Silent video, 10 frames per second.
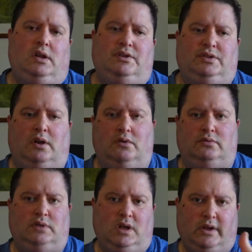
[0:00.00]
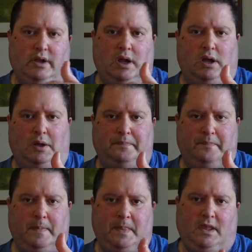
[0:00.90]
So
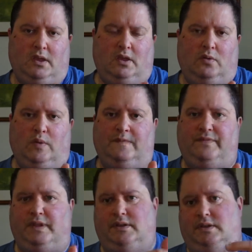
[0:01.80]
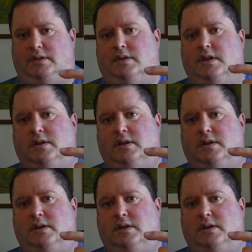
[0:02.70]
with the